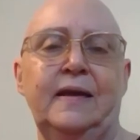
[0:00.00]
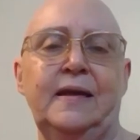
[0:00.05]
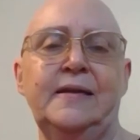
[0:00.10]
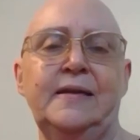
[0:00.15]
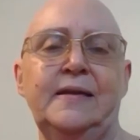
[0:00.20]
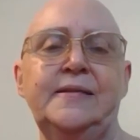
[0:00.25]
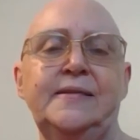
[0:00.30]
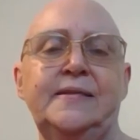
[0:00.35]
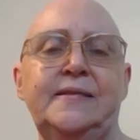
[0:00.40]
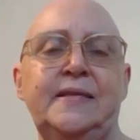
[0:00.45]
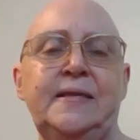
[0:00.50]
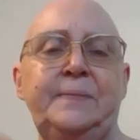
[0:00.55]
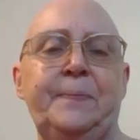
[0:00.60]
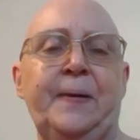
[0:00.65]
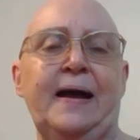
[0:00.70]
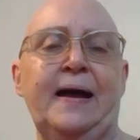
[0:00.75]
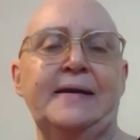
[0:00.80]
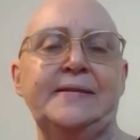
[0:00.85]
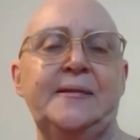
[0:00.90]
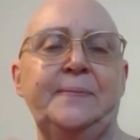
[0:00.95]
is the
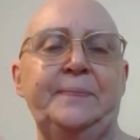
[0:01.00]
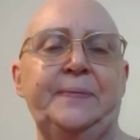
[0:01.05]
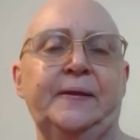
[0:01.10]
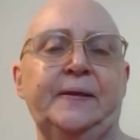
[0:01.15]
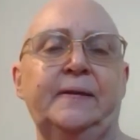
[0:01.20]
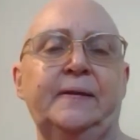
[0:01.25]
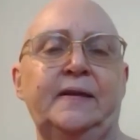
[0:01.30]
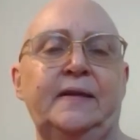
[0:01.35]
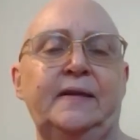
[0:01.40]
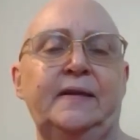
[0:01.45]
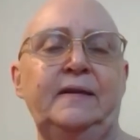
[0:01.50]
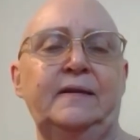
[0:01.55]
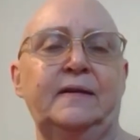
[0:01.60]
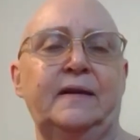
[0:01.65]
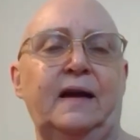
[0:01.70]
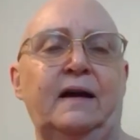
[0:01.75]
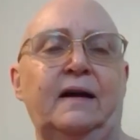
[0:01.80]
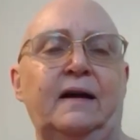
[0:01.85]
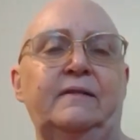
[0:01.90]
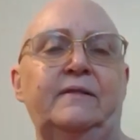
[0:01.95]

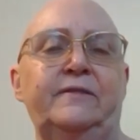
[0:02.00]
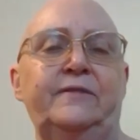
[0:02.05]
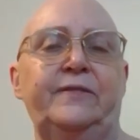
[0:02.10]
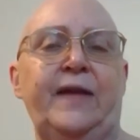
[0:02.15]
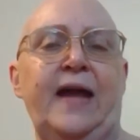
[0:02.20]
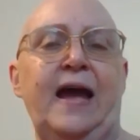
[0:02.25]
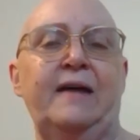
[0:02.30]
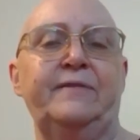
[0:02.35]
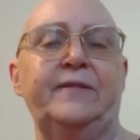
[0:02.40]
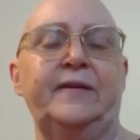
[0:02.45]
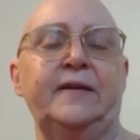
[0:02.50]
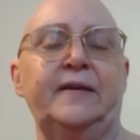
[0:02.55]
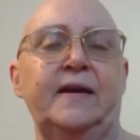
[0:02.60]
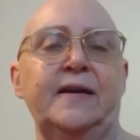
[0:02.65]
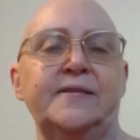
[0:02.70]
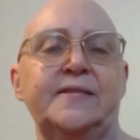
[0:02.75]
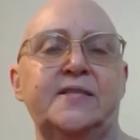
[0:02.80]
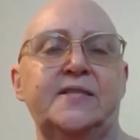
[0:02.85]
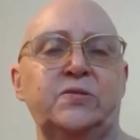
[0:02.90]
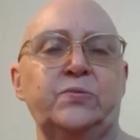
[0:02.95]
possibility of having
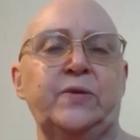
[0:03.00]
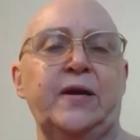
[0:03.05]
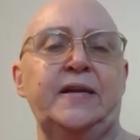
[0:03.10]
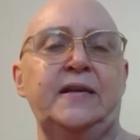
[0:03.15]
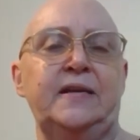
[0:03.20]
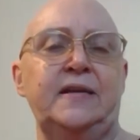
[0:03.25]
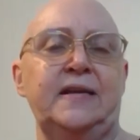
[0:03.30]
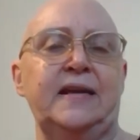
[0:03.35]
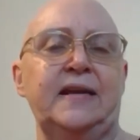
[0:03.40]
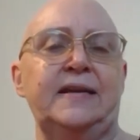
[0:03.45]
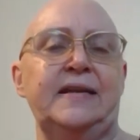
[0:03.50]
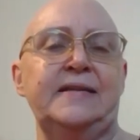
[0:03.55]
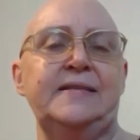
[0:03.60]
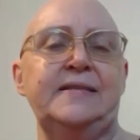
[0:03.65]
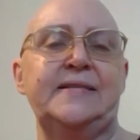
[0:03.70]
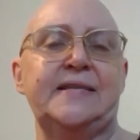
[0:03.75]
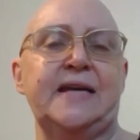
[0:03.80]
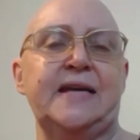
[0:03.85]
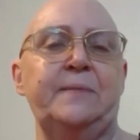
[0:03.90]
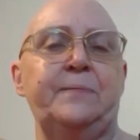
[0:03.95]
a serenity and
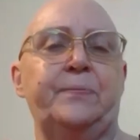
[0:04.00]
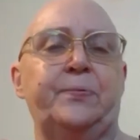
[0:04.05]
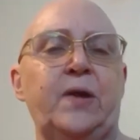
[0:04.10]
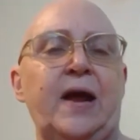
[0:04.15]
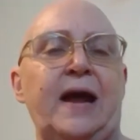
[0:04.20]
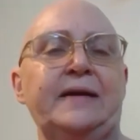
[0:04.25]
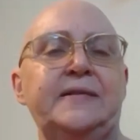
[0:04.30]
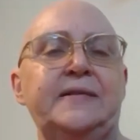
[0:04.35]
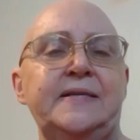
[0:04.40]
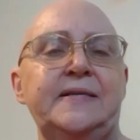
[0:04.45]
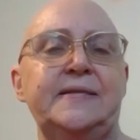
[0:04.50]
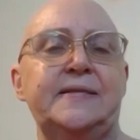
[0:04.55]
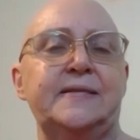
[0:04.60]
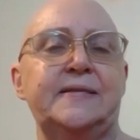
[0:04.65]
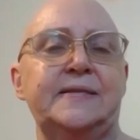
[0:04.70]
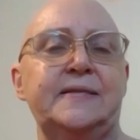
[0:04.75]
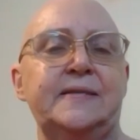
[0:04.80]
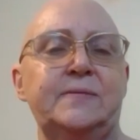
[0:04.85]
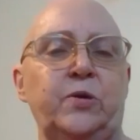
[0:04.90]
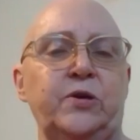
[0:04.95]
insight practice
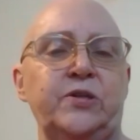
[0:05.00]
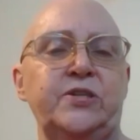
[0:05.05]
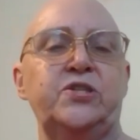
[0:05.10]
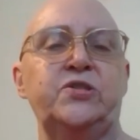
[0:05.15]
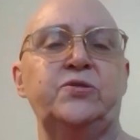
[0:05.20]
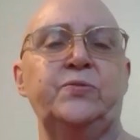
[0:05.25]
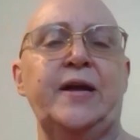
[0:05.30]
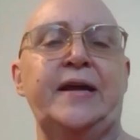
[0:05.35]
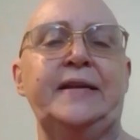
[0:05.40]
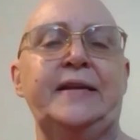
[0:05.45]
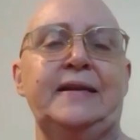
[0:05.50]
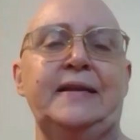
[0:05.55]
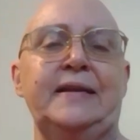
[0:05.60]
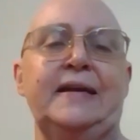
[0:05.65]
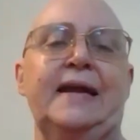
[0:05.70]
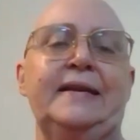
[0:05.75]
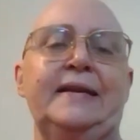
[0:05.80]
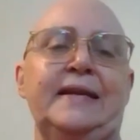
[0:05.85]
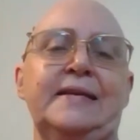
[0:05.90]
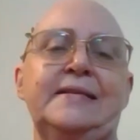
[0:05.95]
where
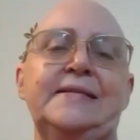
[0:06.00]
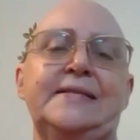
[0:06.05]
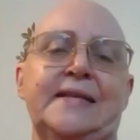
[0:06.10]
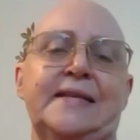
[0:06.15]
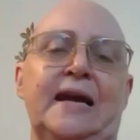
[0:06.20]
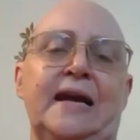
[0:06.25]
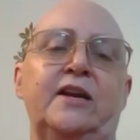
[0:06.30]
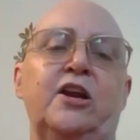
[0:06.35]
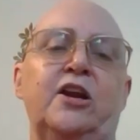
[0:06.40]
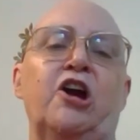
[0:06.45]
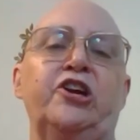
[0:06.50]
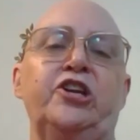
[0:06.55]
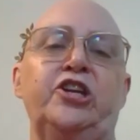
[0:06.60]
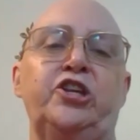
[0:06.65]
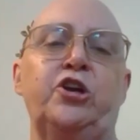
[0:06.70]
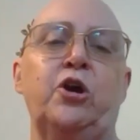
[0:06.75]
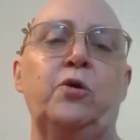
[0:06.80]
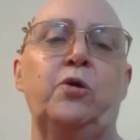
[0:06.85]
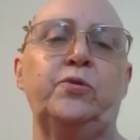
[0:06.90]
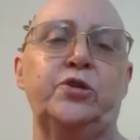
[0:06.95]
serenity and insight are
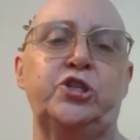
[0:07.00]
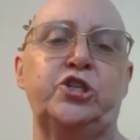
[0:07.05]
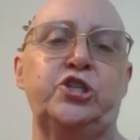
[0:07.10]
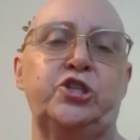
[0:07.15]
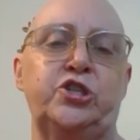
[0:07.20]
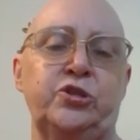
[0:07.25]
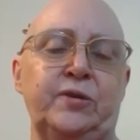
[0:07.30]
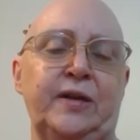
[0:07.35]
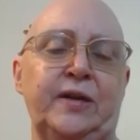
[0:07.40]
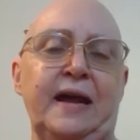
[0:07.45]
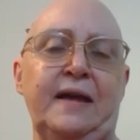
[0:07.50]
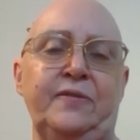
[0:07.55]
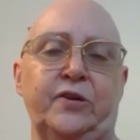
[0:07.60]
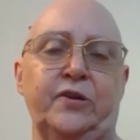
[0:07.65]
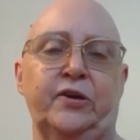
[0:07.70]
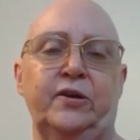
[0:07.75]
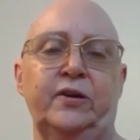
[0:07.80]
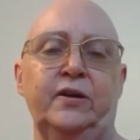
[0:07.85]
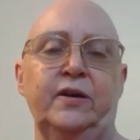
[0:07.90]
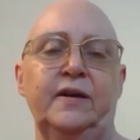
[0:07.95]
yoked
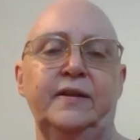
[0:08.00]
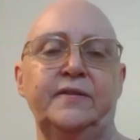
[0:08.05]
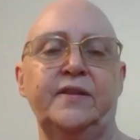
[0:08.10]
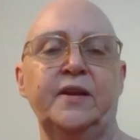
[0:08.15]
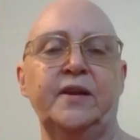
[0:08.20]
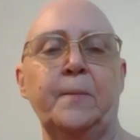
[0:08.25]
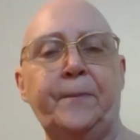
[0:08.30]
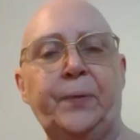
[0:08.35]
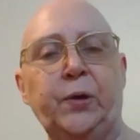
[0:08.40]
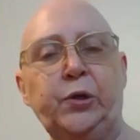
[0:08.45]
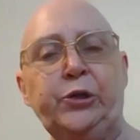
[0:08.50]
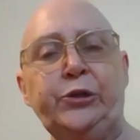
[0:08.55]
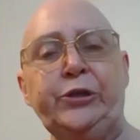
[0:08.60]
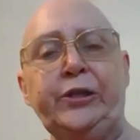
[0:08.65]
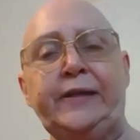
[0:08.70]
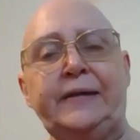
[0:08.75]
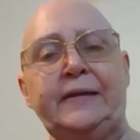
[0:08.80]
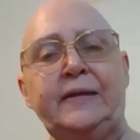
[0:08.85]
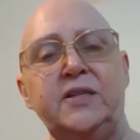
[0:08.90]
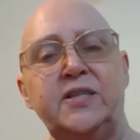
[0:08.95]
together. They're
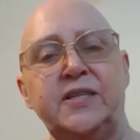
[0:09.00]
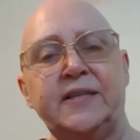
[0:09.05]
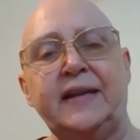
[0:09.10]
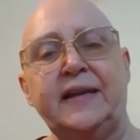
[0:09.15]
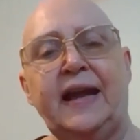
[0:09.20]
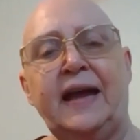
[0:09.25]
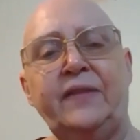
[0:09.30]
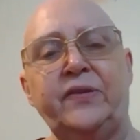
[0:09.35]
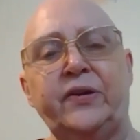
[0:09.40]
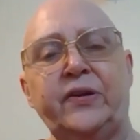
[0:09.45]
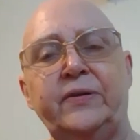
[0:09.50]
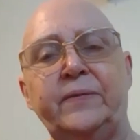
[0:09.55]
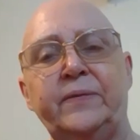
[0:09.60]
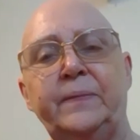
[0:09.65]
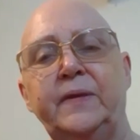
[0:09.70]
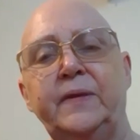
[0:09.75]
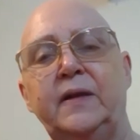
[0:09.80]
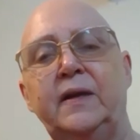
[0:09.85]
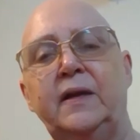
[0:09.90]
pulling together.